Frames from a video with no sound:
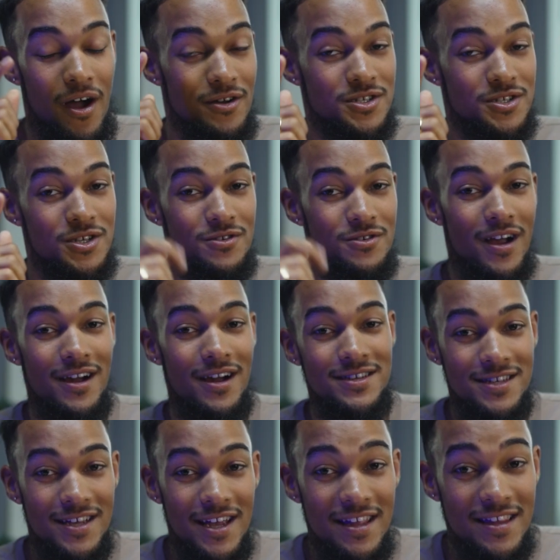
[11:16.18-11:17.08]
I'll see you
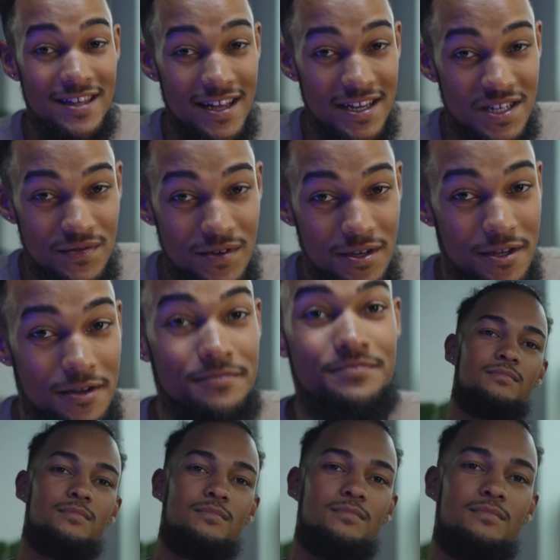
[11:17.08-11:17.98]
guys in the next
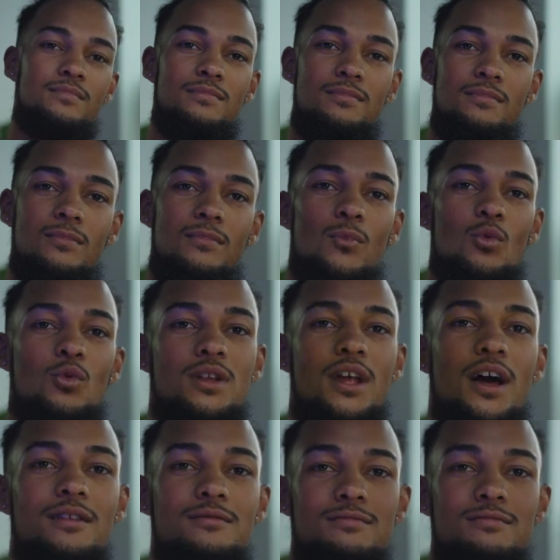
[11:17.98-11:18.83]
video. We're done.